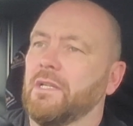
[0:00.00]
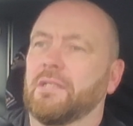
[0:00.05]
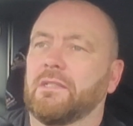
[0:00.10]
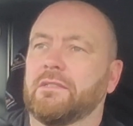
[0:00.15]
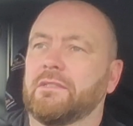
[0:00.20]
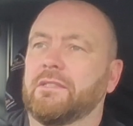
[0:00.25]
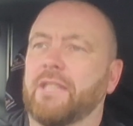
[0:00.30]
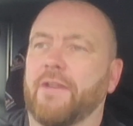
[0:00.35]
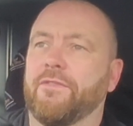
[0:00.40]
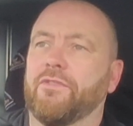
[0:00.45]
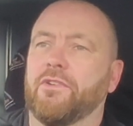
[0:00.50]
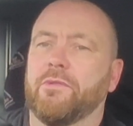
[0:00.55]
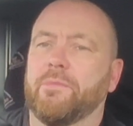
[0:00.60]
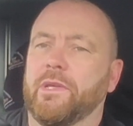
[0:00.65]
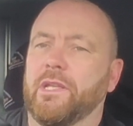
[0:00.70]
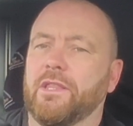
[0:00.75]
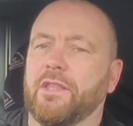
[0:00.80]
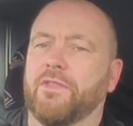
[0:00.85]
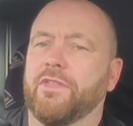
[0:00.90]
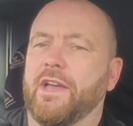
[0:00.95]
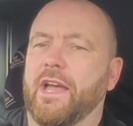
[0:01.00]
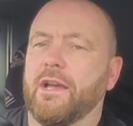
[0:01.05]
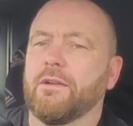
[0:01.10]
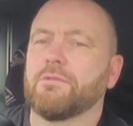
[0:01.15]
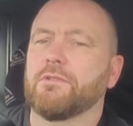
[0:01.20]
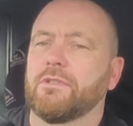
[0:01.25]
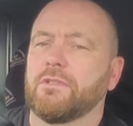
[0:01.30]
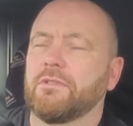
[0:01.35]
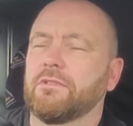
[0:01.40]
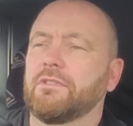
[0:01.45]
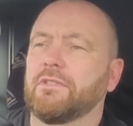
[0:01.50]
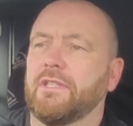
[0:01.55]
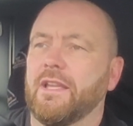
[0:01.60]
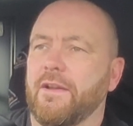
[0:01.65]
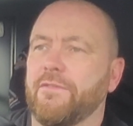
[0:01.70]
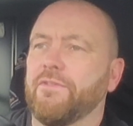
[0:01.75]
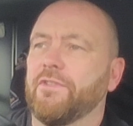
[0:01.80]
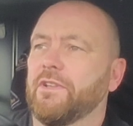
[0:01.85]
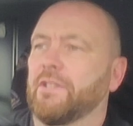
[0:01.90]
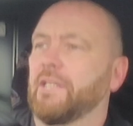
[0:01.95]
definitely be in the thousands,
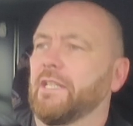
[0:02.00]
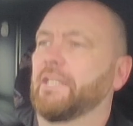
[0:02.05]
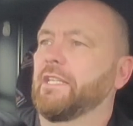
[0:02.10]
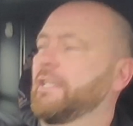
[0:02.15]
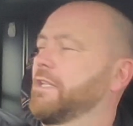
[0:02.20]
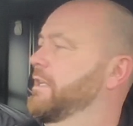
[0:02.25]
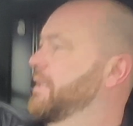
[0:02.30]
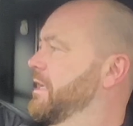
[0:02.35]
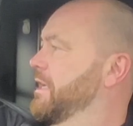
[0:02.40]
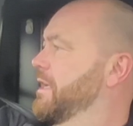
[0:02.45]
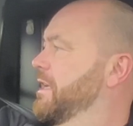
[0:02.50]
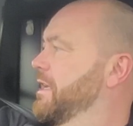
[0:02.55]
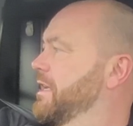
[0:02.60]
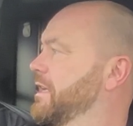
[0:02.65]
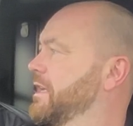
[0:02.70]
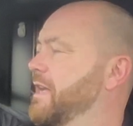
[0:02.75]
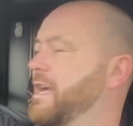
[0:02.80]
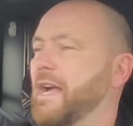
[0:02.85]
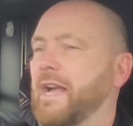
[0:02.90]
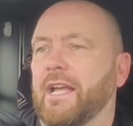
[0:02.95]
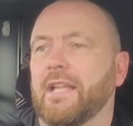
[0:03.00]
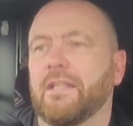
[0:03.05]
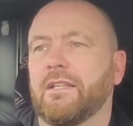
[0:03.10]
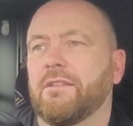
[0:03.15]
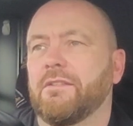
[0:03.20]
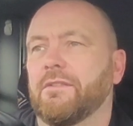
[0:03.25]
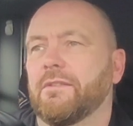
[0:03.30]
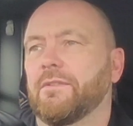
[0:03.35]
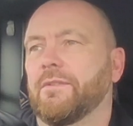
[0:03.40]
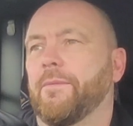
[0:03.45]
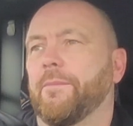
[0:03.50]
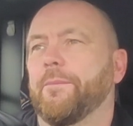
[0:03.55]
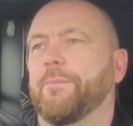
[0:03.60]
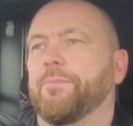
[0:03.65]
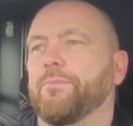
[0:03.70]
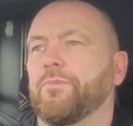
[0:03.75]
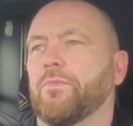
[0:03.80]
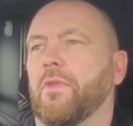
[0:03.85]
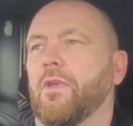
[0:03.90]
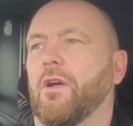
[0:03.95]
definitely. And
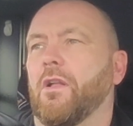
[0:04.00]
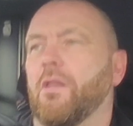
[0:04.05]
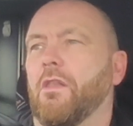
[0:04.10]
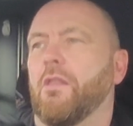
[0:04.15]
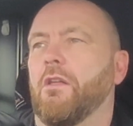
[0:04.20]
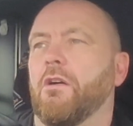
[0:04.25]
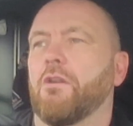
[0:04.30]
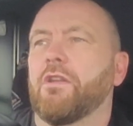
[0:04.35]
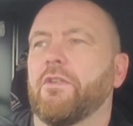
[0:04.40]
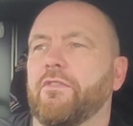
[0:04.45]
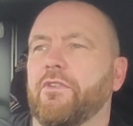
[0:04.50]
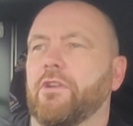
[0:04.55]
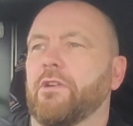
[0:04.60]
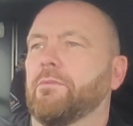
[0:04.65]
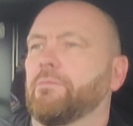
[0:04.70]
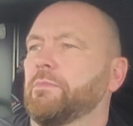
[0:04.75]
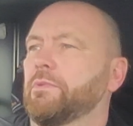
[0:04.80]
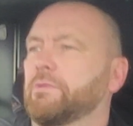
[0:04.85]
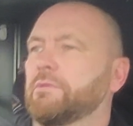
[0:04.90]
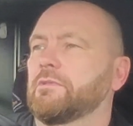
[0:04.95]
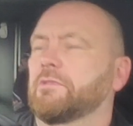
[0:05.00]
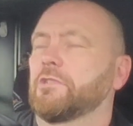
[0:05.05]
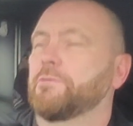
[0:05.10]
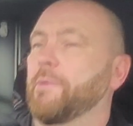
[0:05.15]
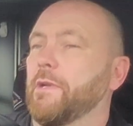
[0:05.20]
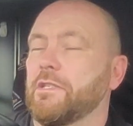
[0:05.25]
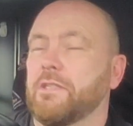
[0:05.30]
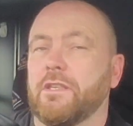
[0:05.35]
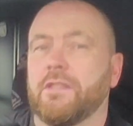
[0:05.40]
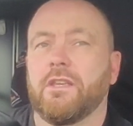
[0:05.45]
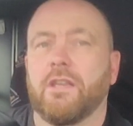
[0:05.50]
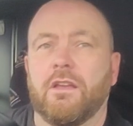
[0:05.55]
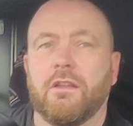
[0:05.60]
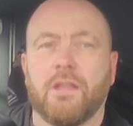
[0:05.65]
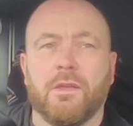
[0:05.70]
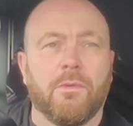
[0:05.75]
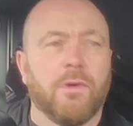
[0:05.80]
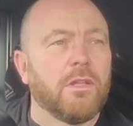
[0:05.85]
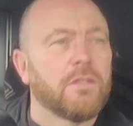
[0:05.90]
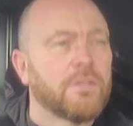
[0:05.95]
a lot of them, especially the
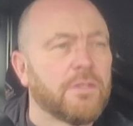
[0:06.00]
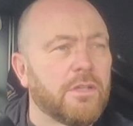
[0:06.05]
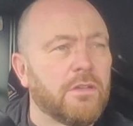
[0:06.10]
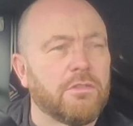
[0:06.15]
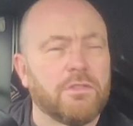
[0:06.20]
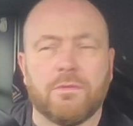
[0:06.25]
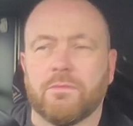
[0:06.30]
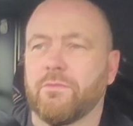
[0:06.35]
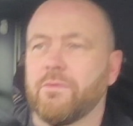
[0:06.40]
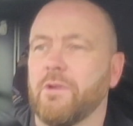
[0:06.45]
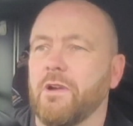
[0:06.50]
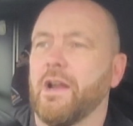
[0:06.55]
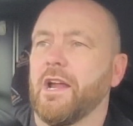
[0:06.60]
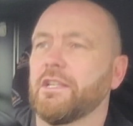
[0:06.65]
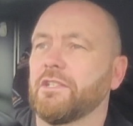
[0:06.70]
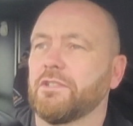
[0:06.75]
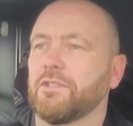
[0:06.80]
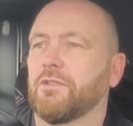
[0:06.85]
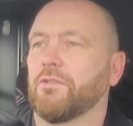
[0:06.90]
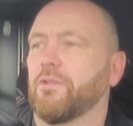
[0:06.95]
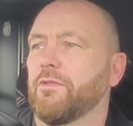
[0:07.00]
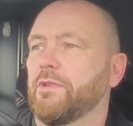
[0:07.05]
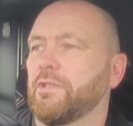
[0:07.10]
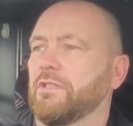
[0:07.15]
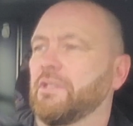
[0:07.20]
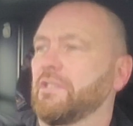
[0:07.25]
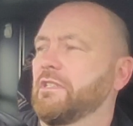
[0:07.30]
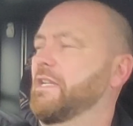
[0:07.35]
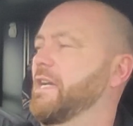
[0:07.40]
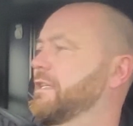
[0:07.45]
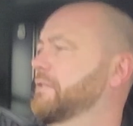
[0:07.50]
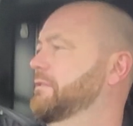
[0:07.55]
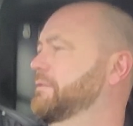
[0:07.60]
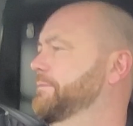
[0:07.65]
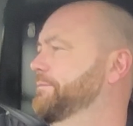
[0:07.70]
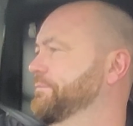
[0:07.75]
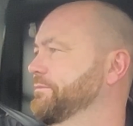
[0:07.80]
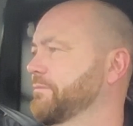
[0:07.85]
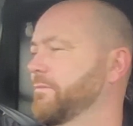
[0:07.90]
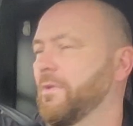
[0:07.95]
early ones, have got some great stories to tell.
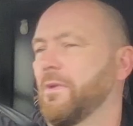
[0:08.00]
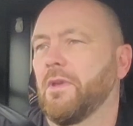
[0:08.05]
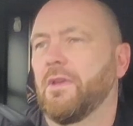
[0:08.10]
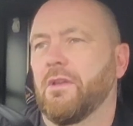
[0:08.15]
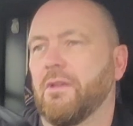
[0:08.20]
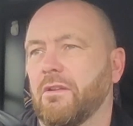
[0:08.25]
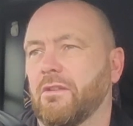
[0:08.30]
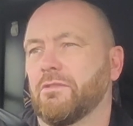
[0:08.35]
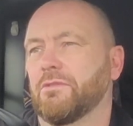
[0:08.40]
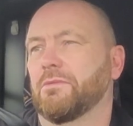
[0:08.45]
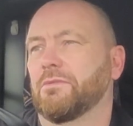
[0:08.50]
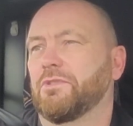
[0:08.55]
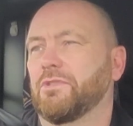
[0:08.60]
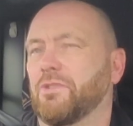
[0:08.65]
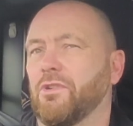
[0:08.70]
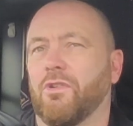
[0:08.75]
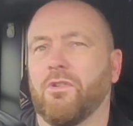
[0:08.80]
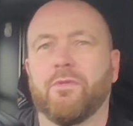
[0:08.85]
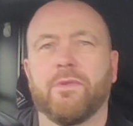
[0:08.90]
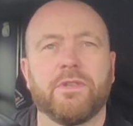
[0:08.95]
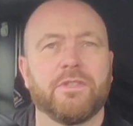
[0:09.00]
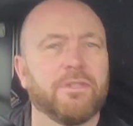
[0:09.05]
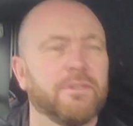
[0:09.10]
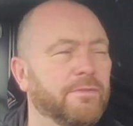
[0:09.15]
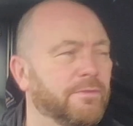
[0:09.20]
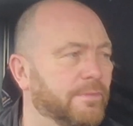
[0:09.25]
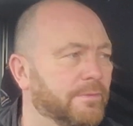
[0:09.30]
Got some stories of